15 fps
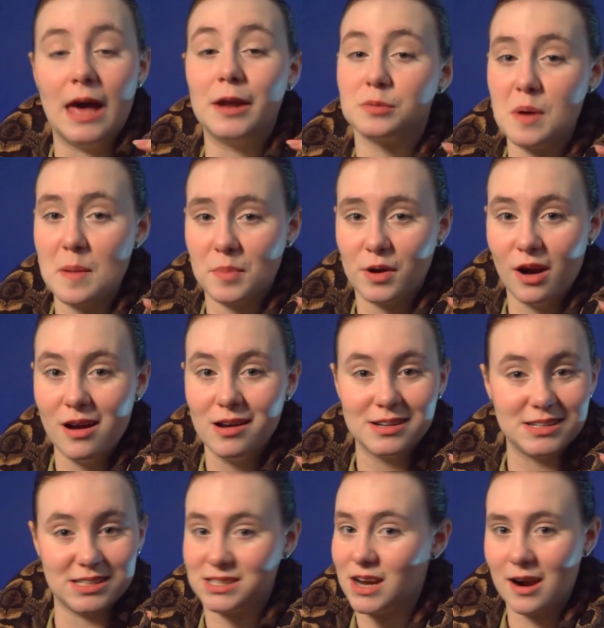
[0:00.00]
And remember,
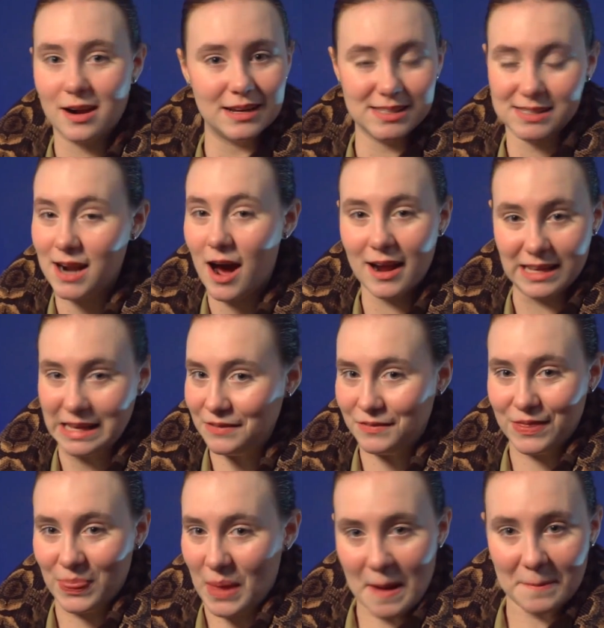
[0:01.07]
Tessara is not
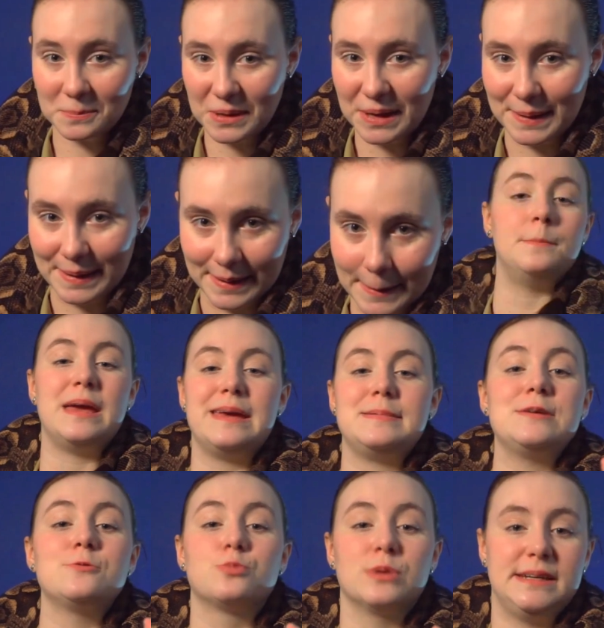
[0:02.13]
even that big.
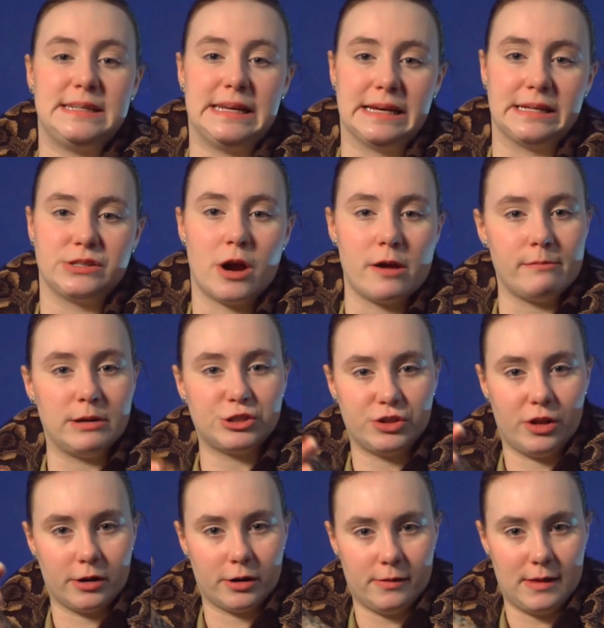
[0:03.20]
Baby retics aren't much
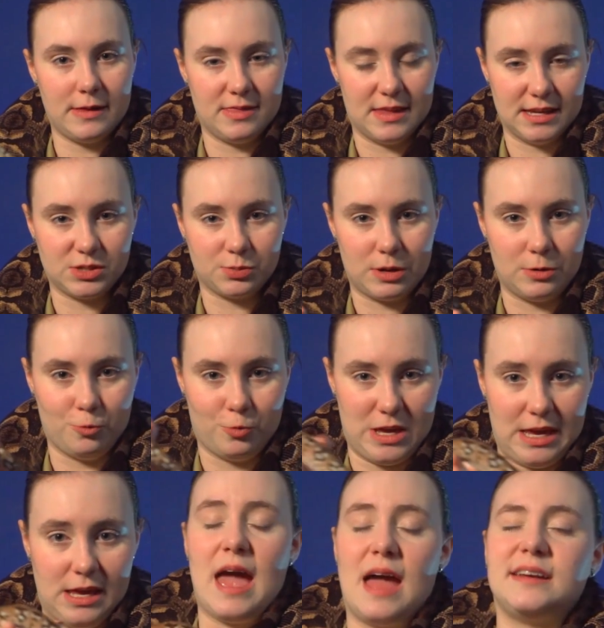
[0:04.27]
longer than this when
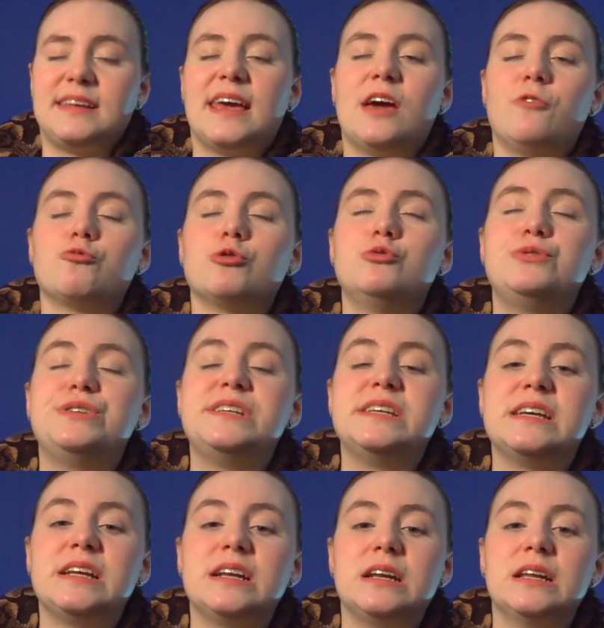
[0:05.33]
we, and can
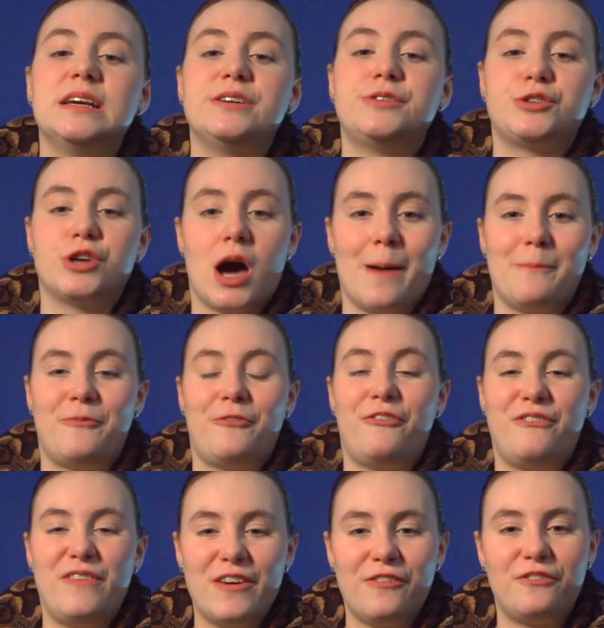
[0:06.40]
routinely top
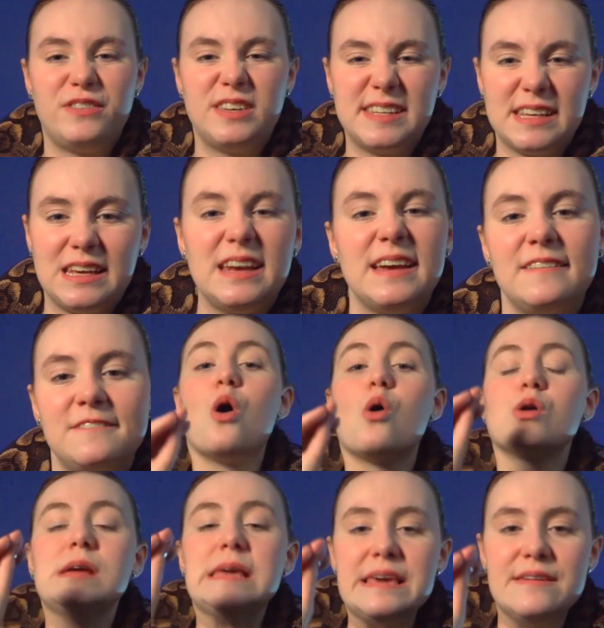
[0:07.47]
15
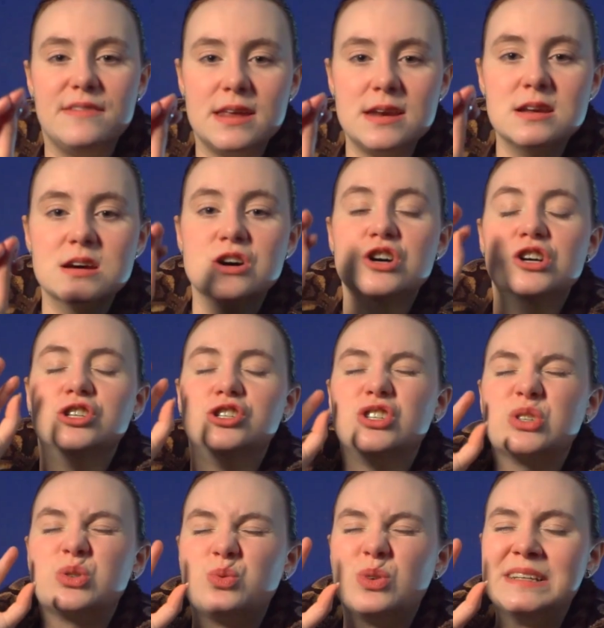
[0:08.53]
or even
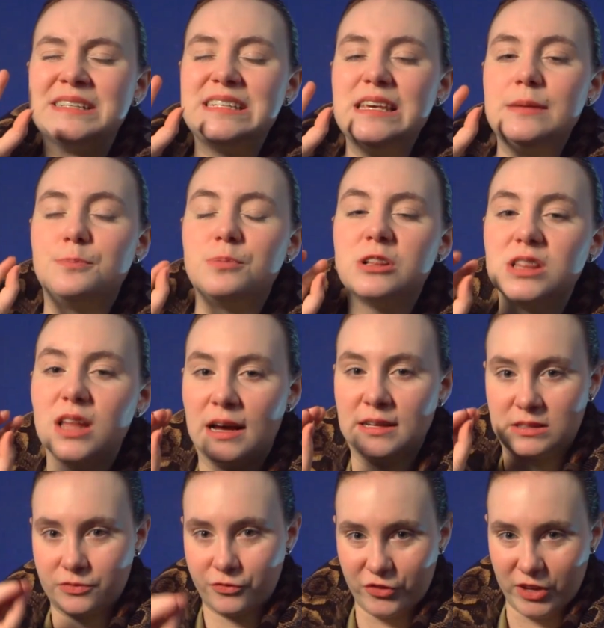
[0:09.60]
20
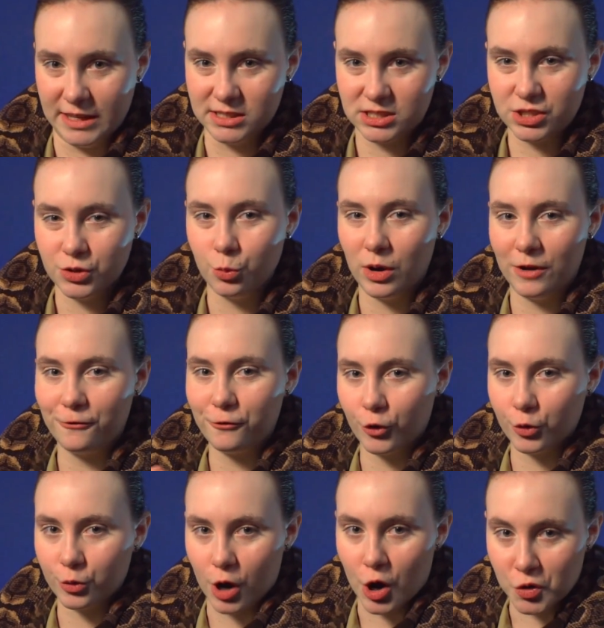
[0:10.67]
plus feet when full
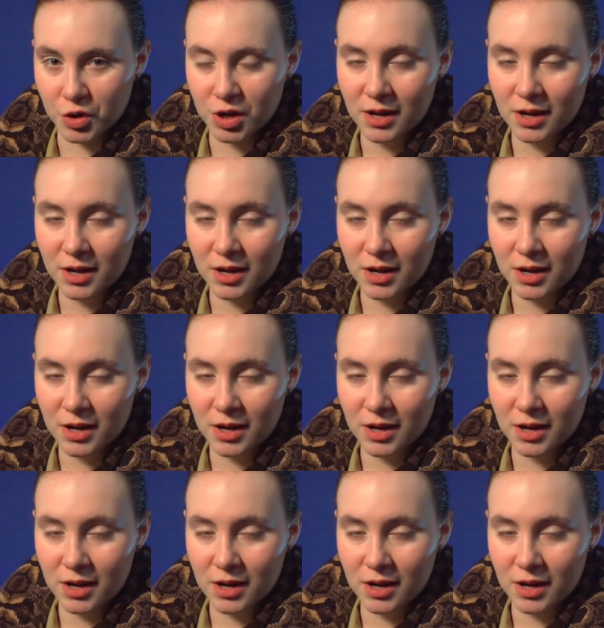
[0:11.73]
grown.